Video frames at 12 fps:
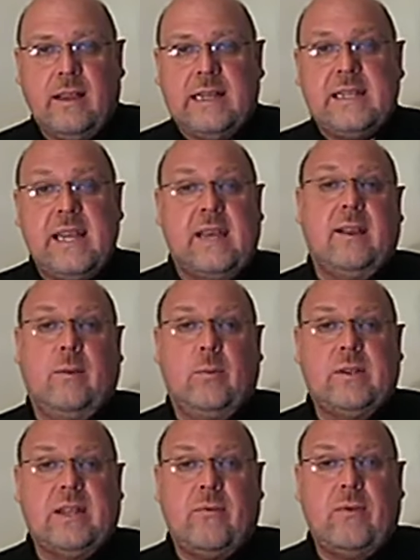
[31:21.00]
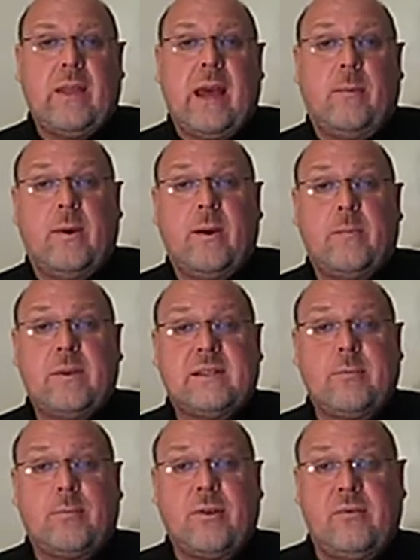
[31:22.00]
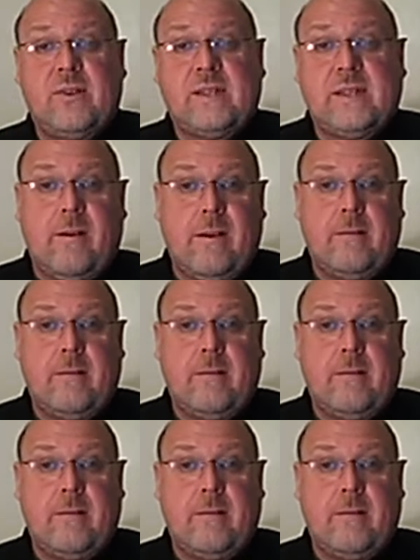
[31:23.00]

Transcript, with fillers: Ezekiel was given that purpose to prophesy,